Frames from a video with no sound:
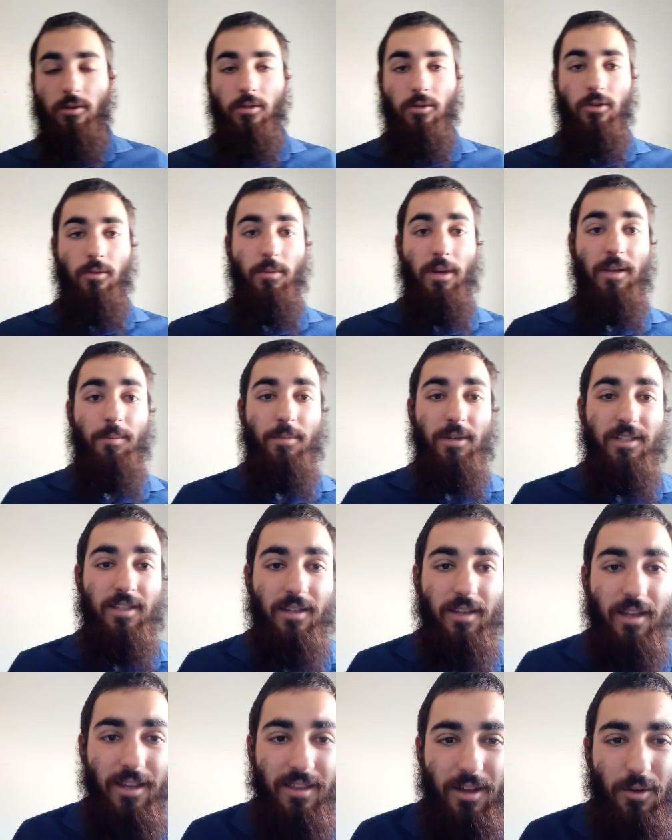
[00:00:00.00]
So may it be
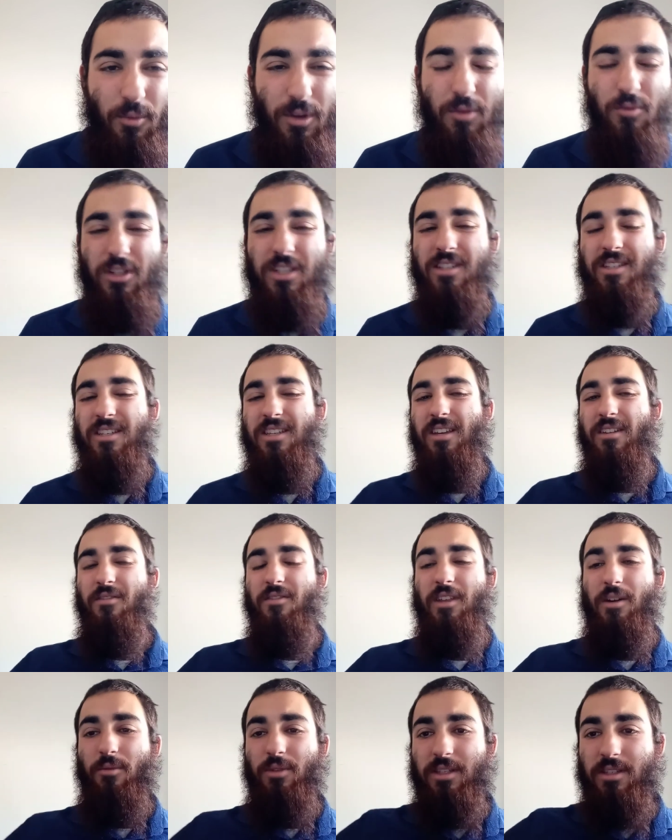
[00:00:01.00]
today that we receive,
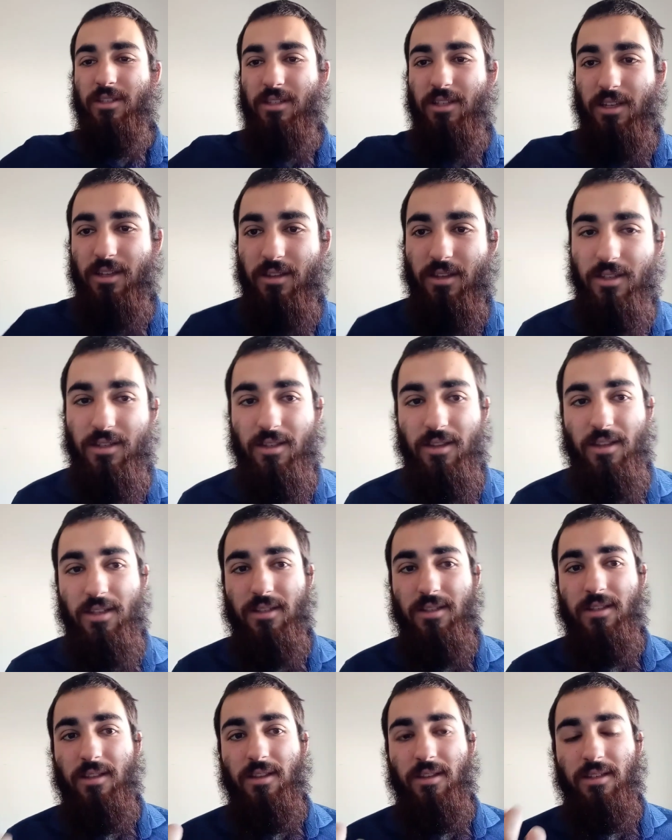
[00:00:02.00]
that we see this
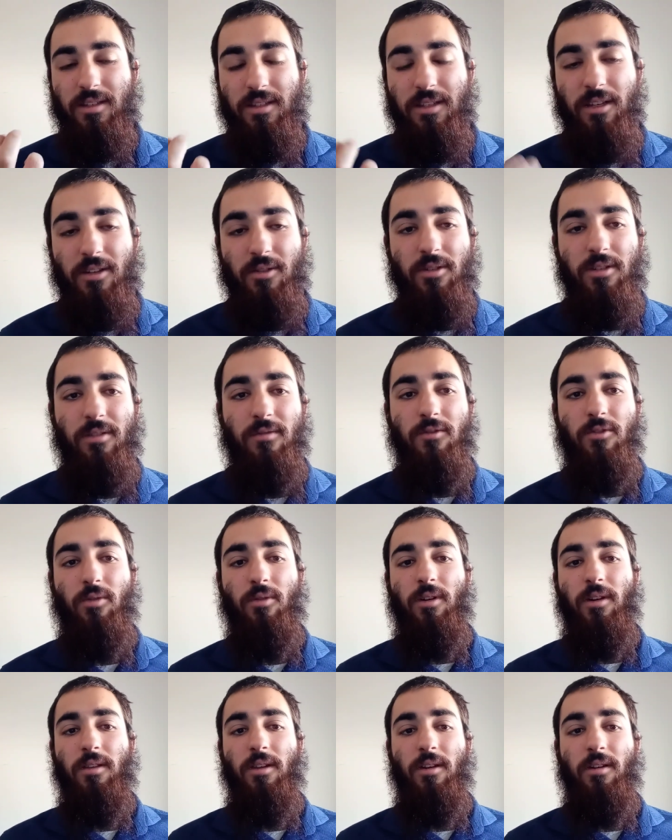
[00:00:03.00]
secrets of
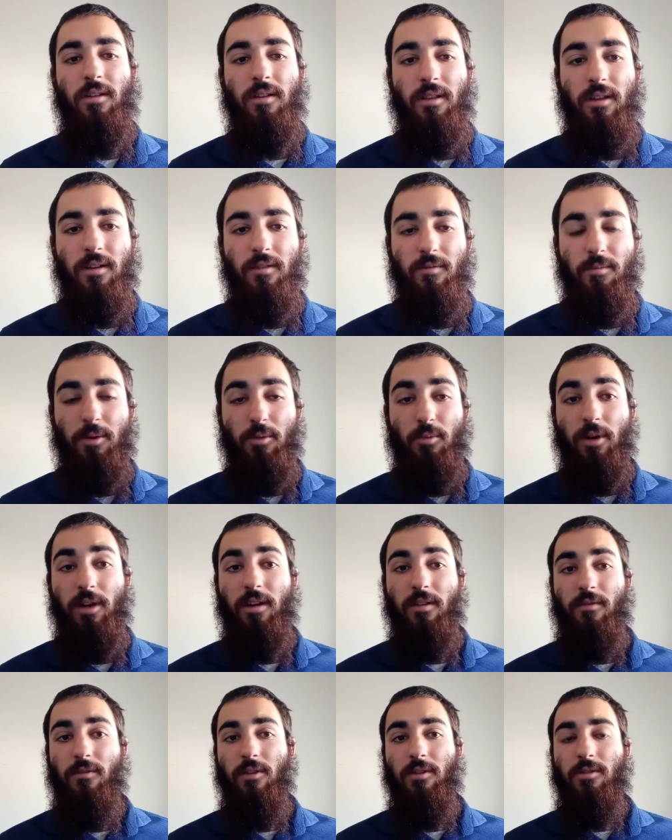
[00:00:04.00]
Torah that have been
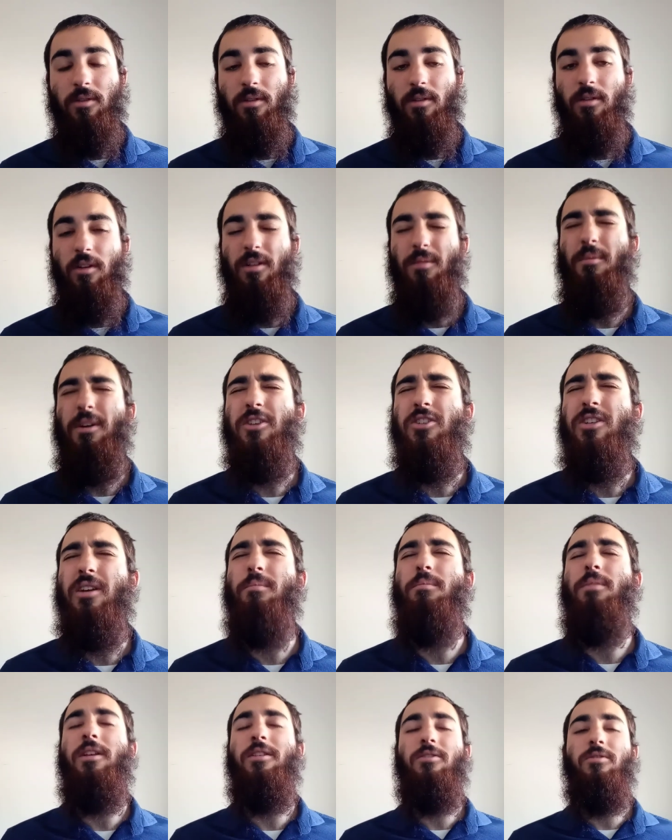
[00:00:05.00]
waiting for us all along. May
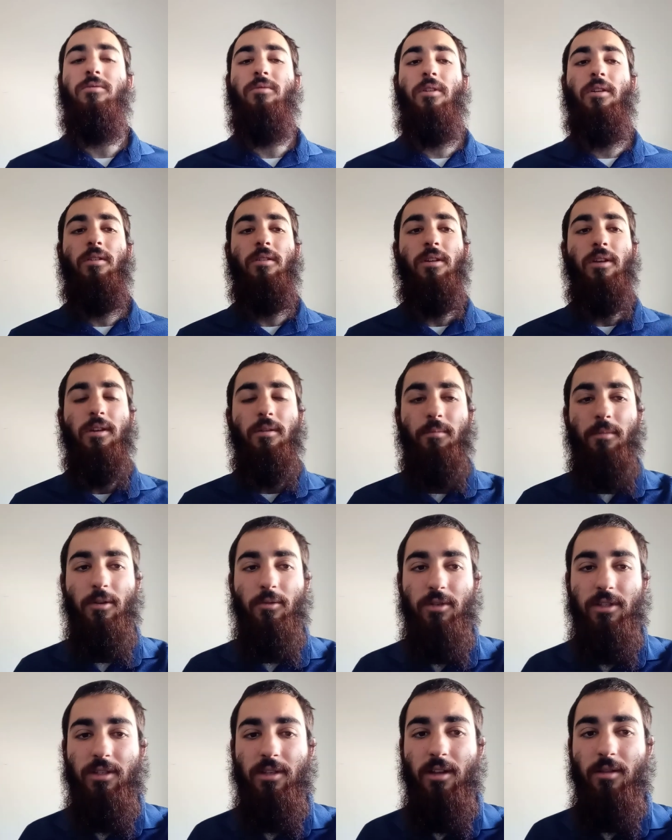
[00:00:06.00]
Hashem bless you all. May
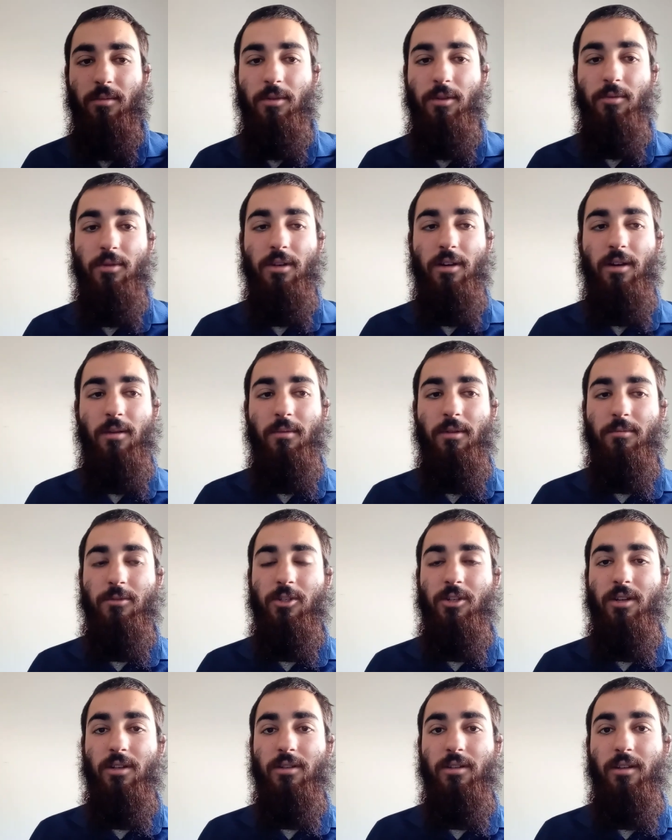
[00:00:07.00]
we celebrate with the coming
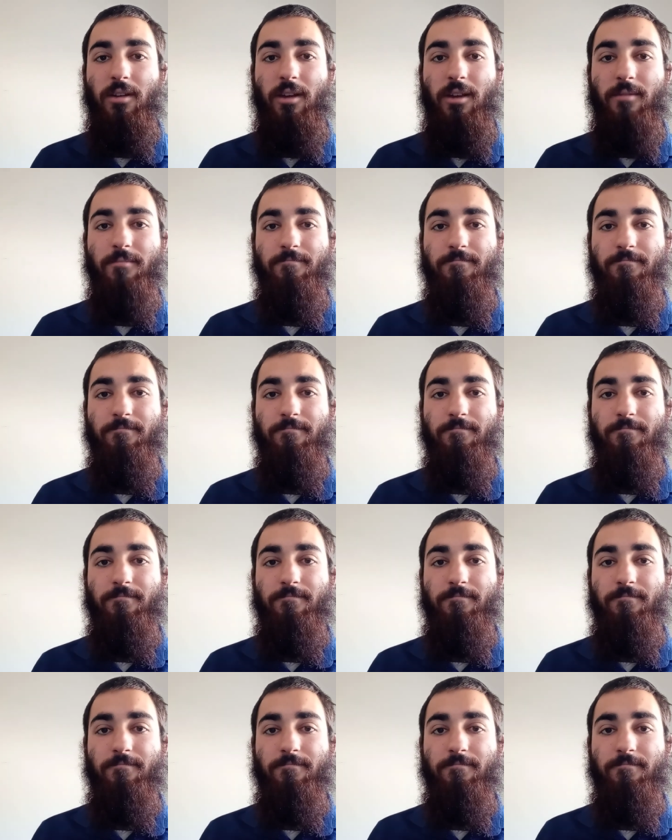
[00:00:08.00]
Moshiach today.